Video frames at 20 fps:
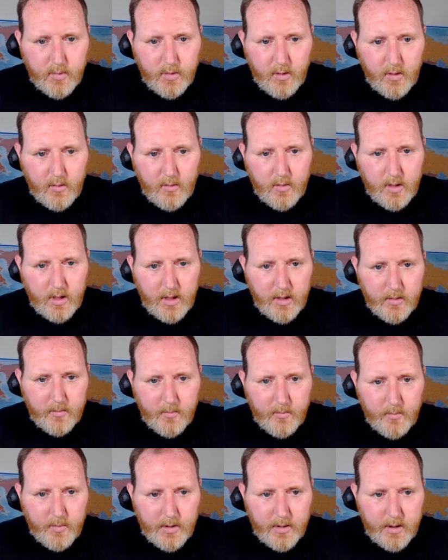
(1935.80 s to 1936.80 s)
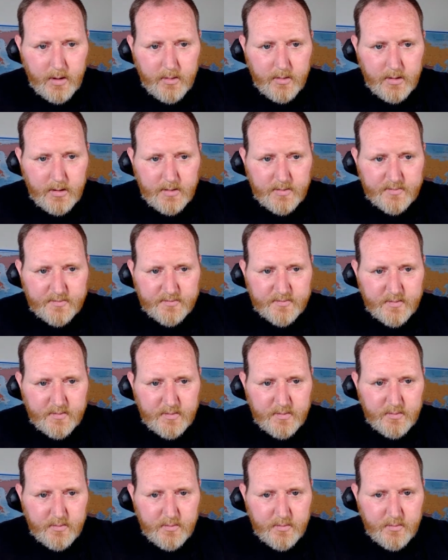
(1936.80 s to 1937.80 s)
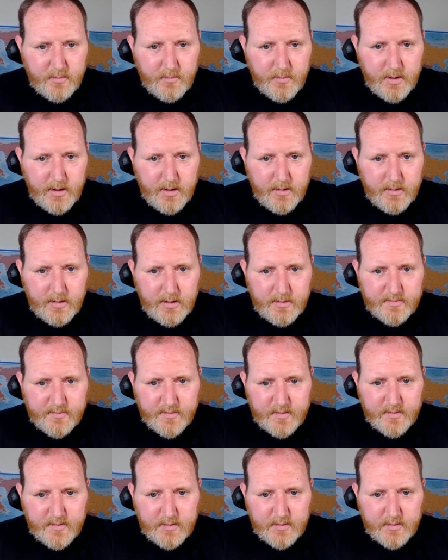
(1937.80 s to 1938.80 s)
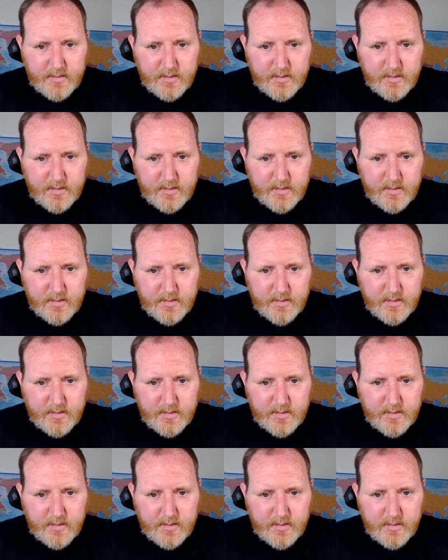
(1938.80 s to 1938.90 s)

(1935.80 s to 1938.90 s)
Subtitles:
Okay, where is it? Where is it?